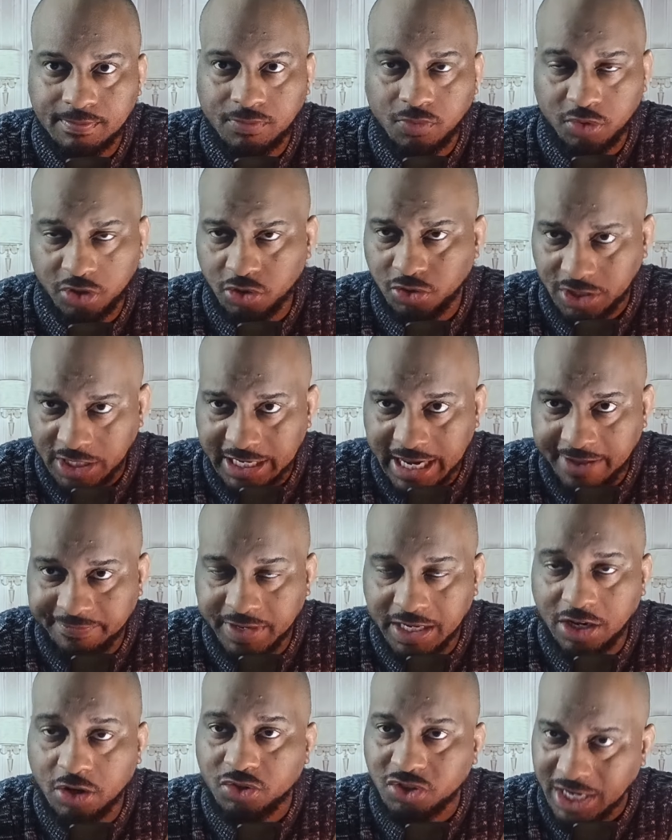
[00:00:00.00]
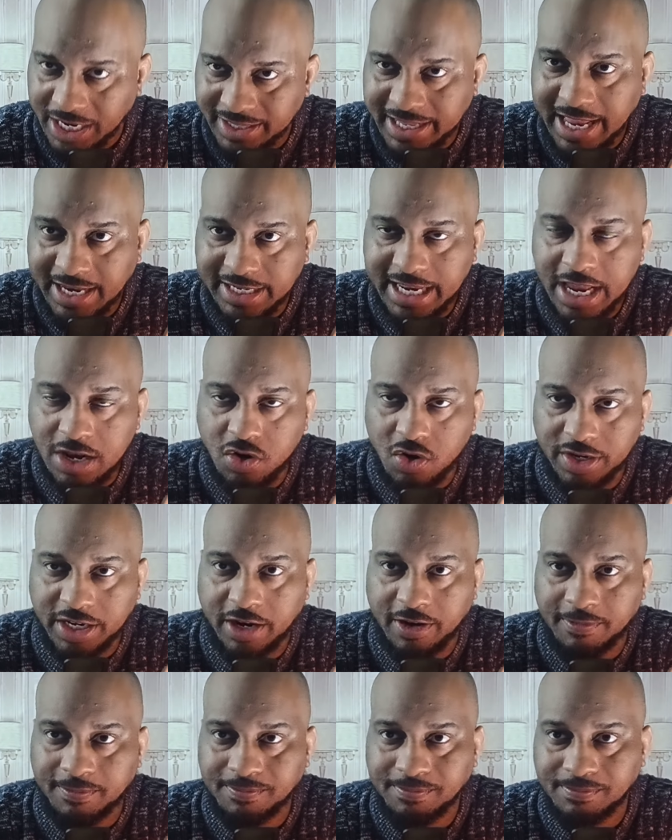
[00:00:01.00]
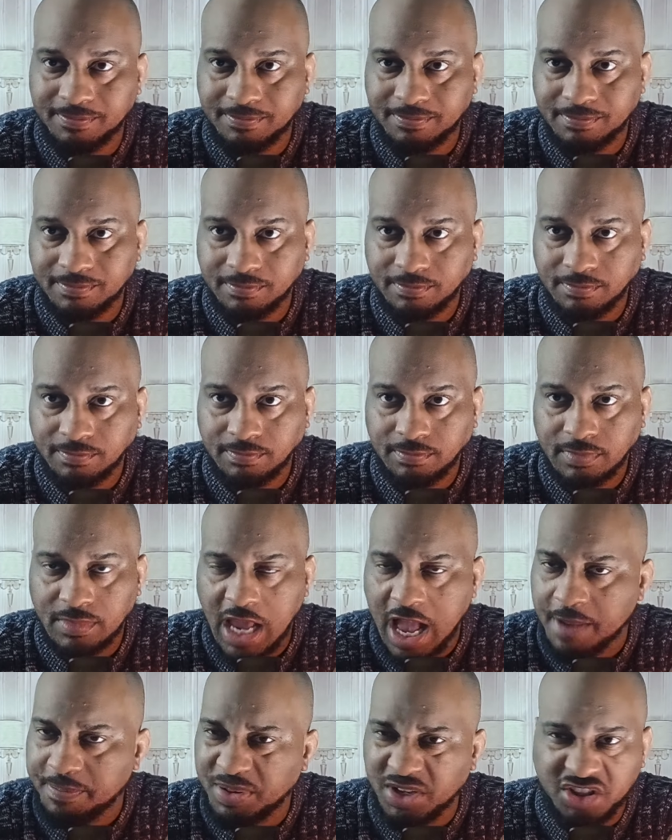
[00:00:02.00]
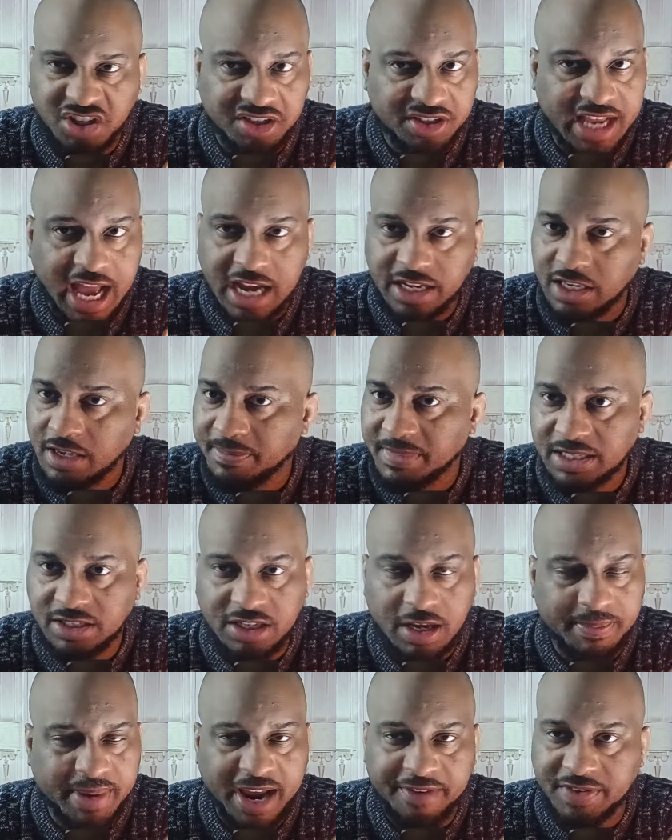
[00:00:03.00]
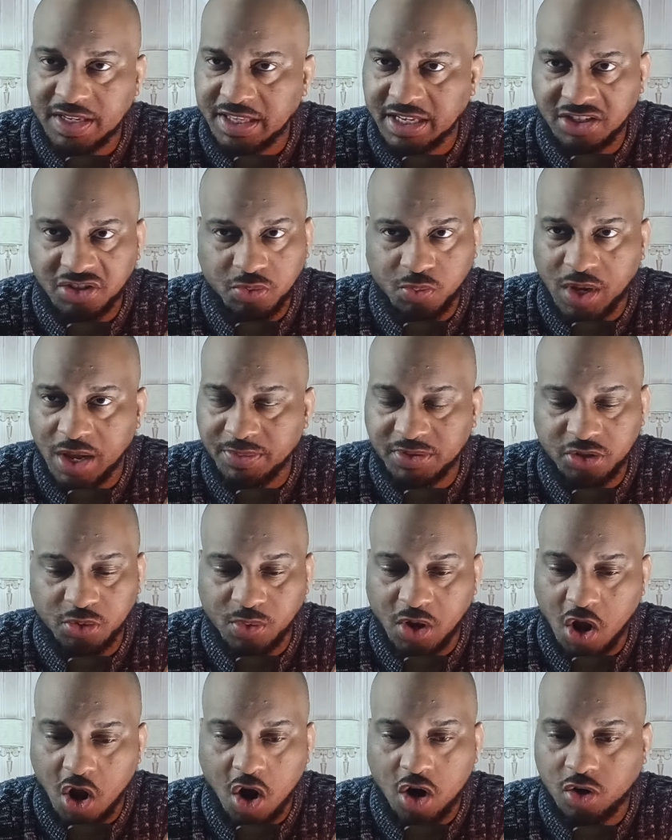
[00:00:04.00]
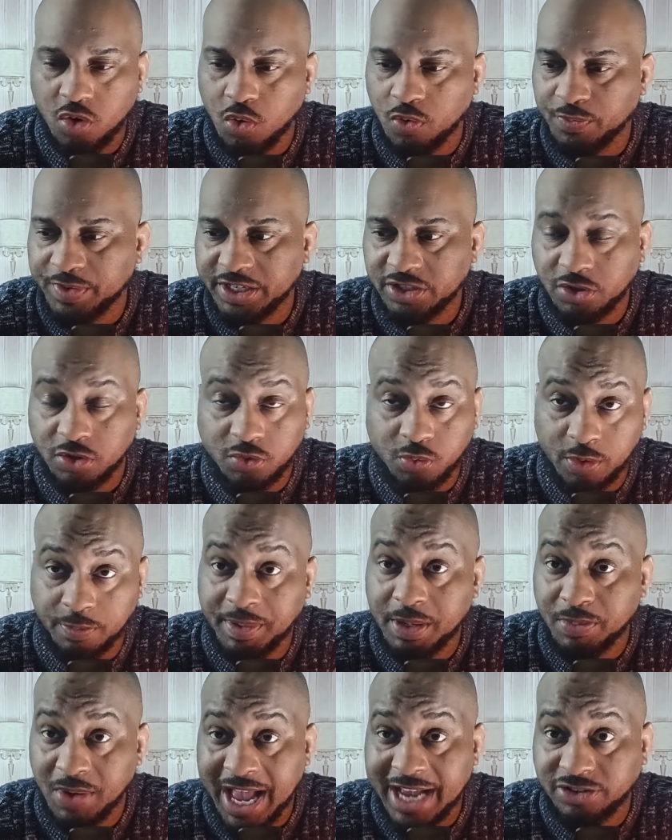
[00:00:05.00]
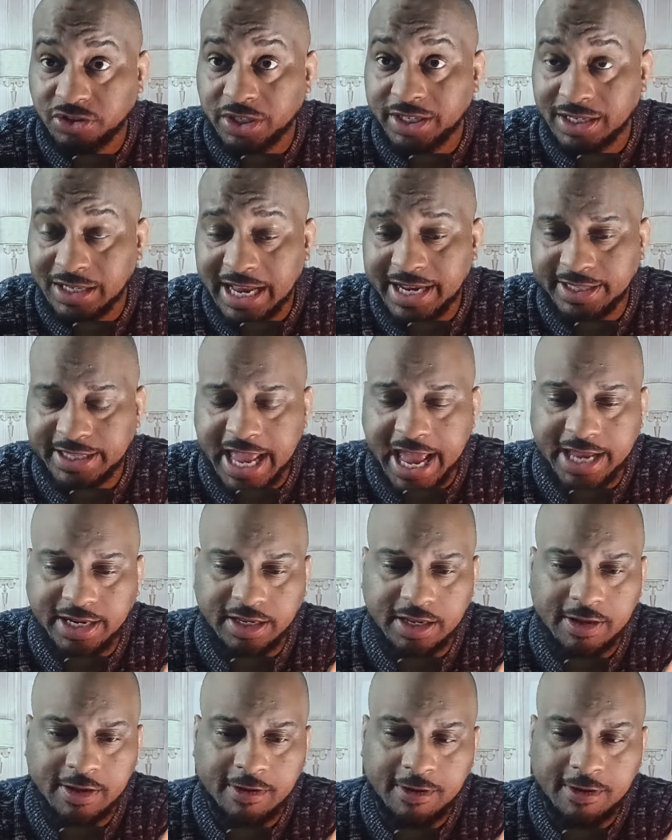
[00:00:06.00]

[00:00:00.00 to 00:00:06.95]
When you see that video, check that date on there. I put the documents up, everything. This is why I was doing hardcore research when people actually like that.